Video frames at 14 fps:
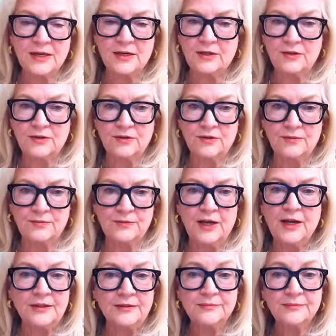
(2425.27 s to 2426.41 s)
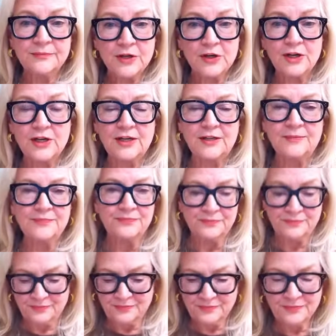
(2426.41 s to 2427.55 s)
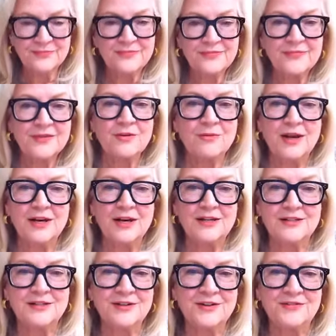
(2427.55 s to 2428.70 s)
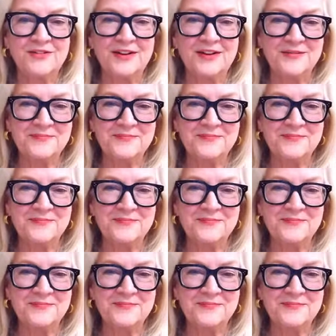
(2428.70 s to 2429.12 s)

and you're done. You're good. You're ready to serve it.